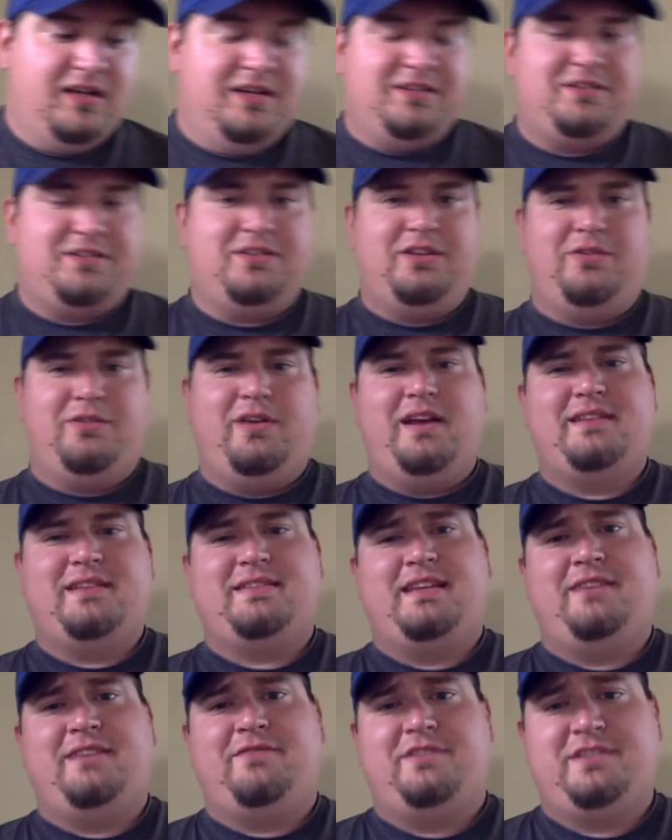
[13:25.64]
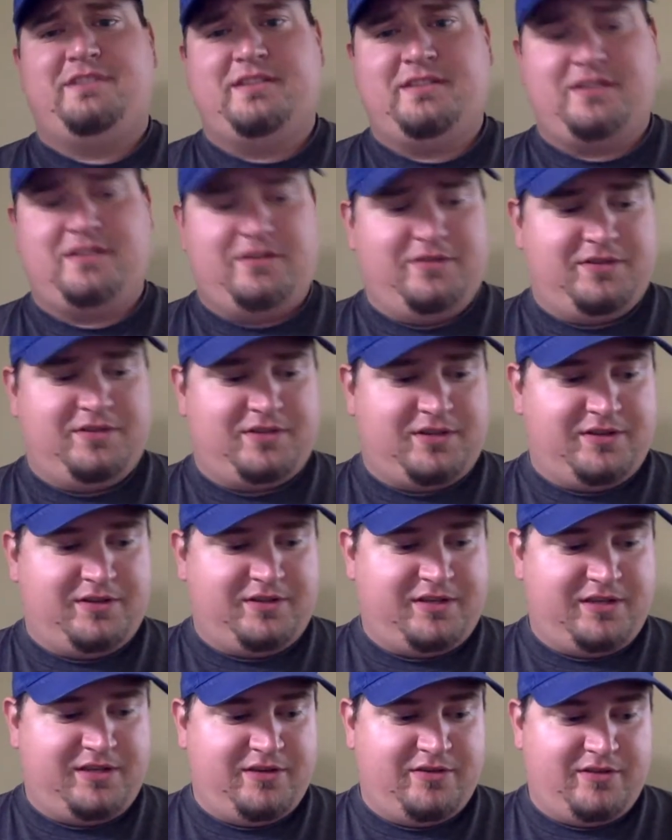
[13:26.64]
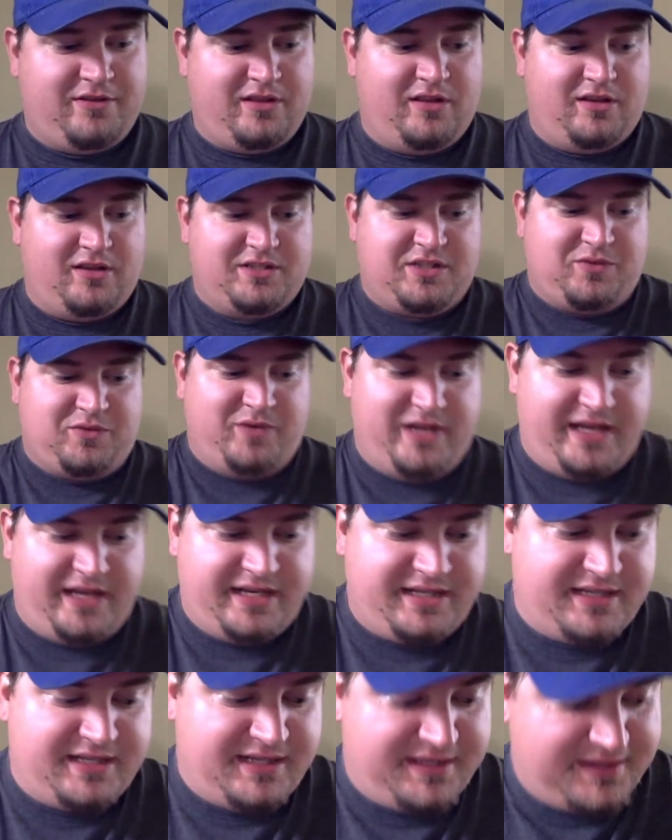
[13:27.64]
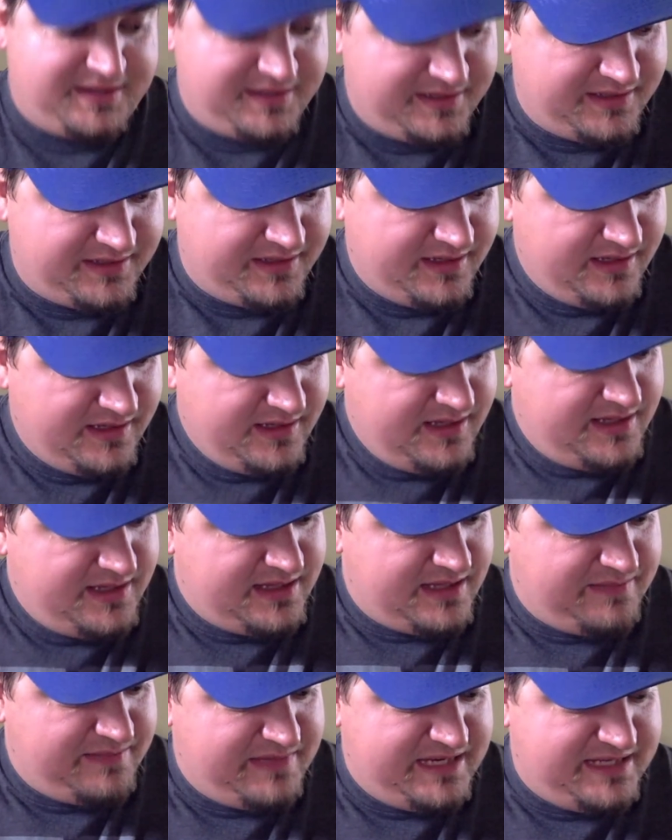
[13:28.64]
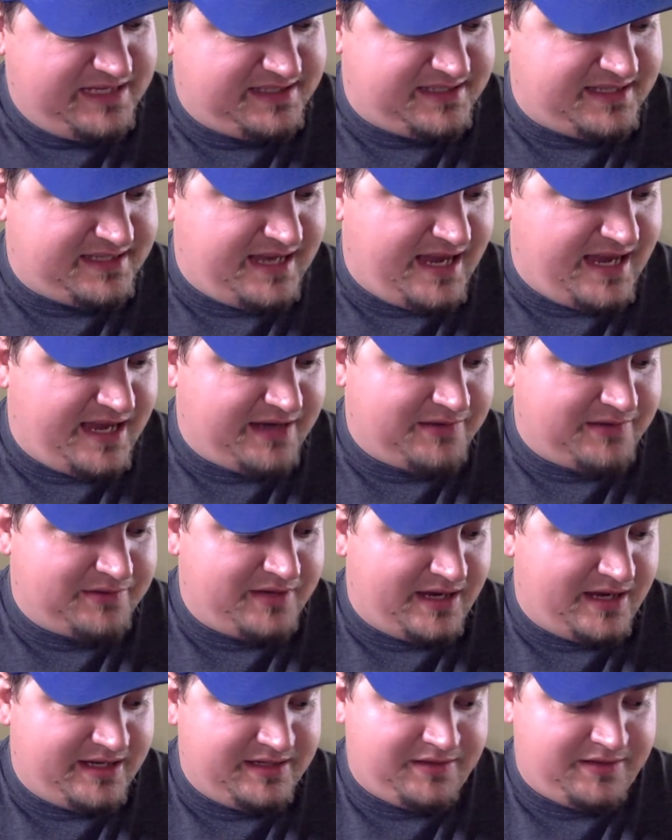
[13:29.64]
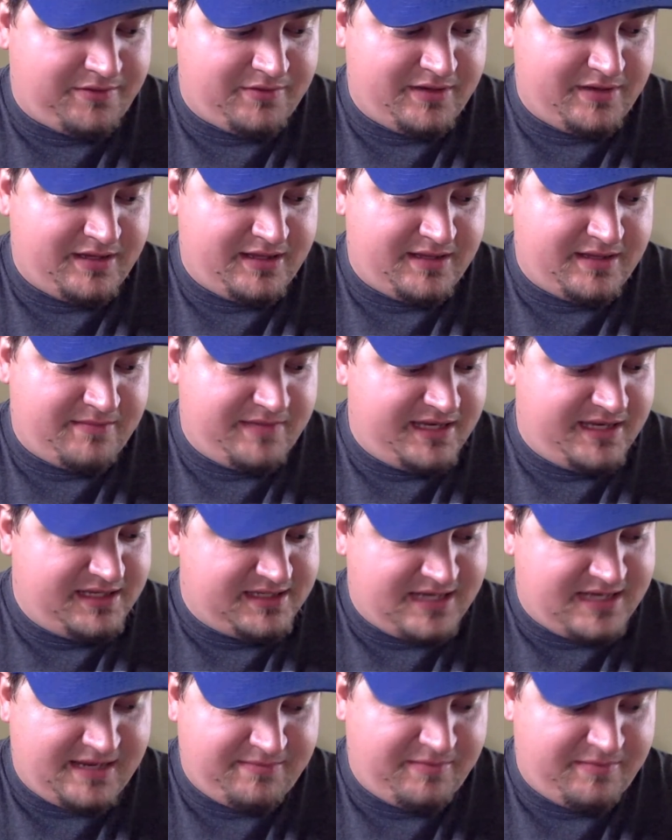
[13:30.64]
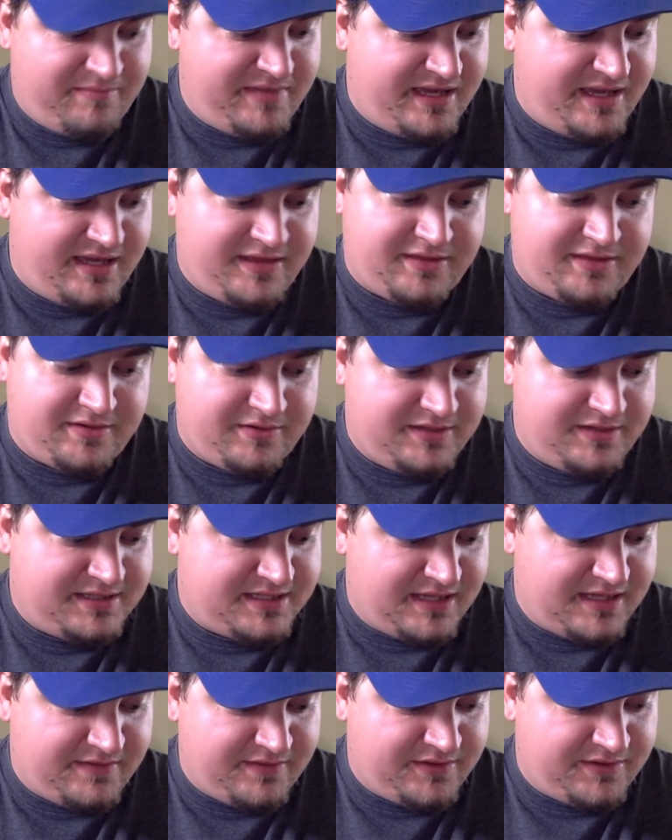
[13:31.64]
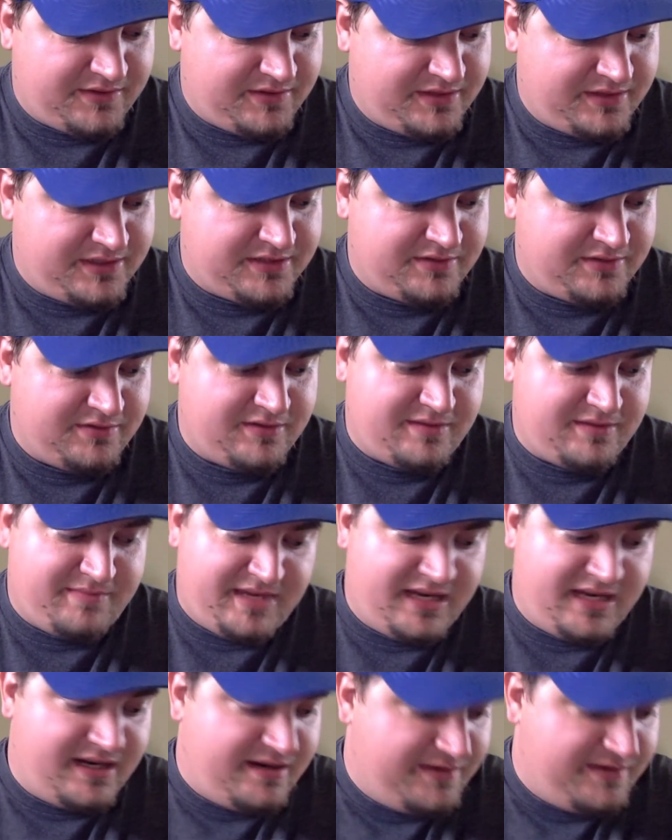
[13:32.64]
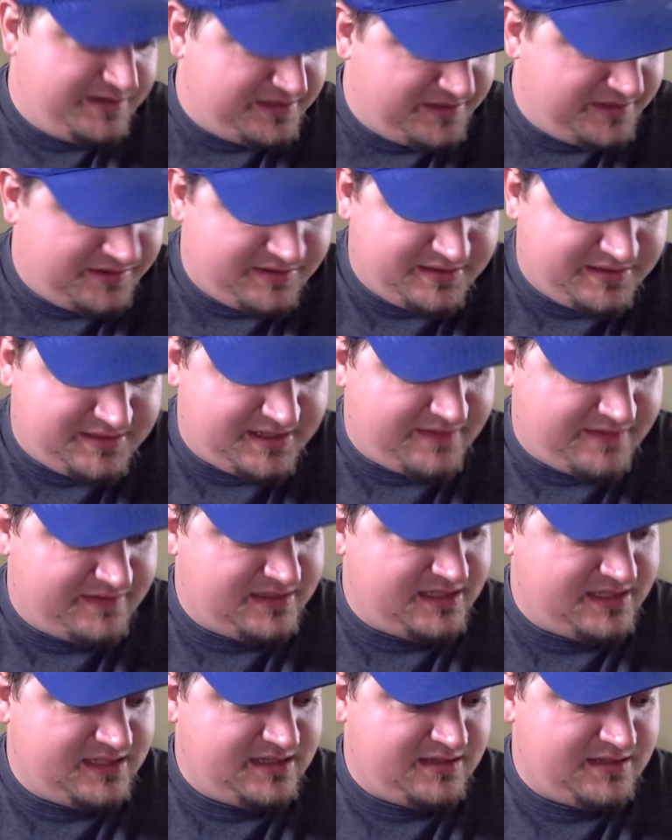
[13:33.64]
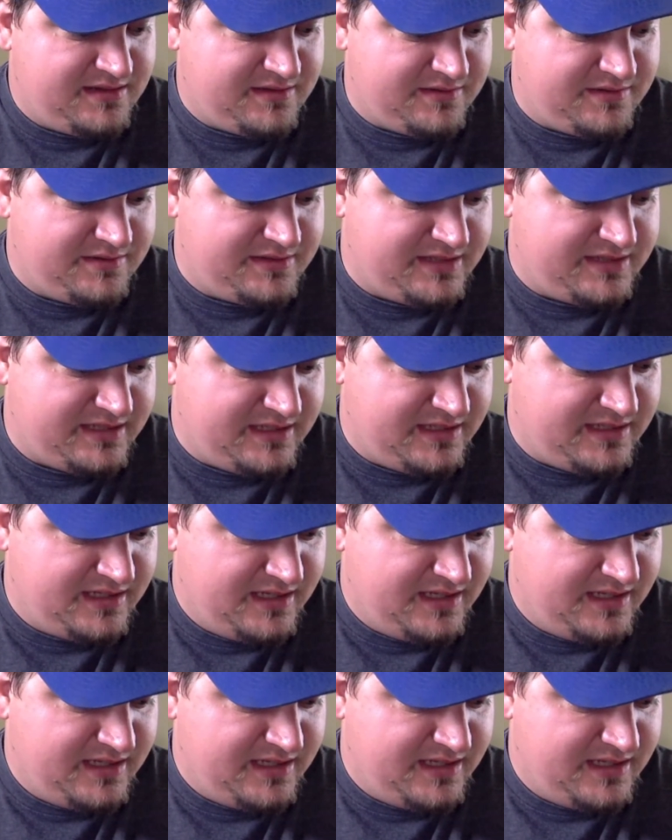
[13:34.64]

So they were at San Francisco to start the year. They lost 28-0. They beat Seattle 9-3. They beat Tampa Bay 37-32. They beat Arizona 17-13.